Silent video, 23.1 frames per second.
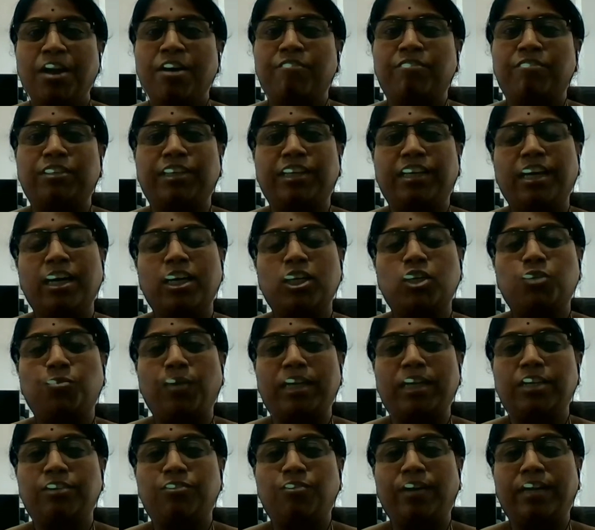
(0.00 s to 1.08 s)
for the year
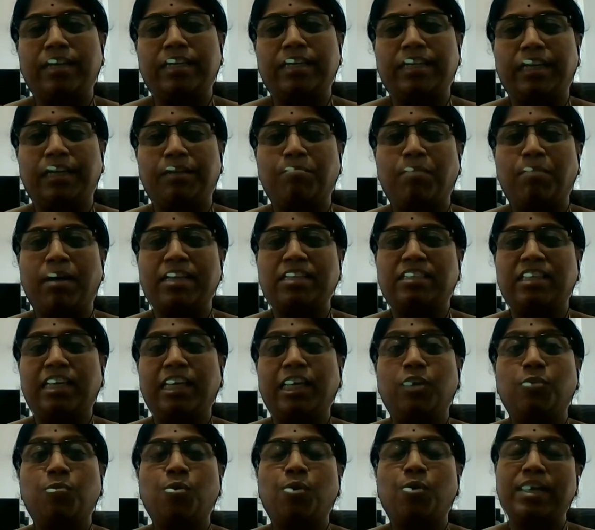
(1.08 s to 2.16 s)
2020 by
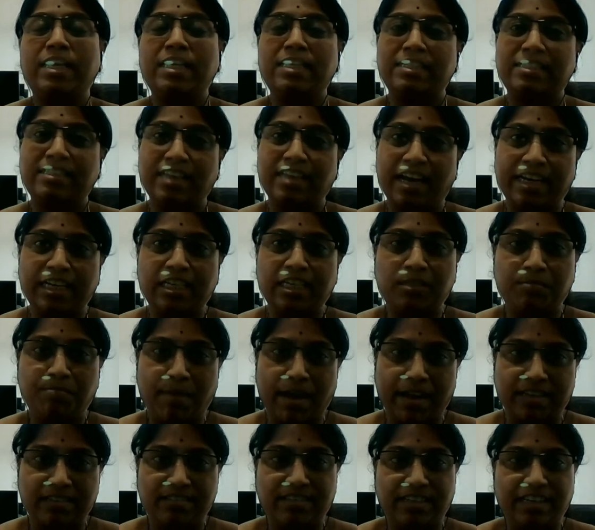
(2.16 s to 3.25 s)
CEO Insights
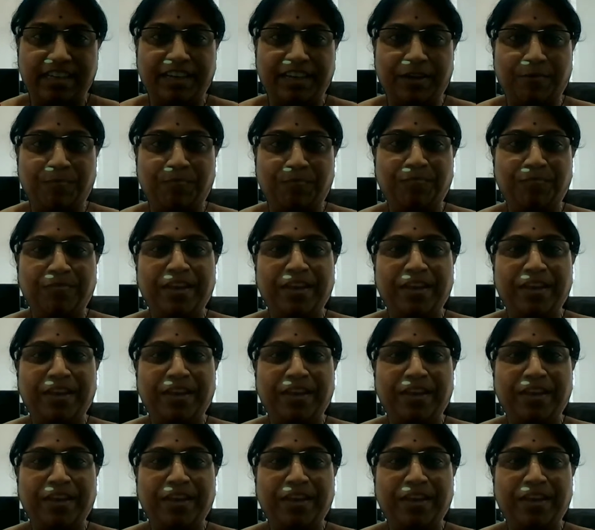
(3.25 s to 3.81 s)
magazine.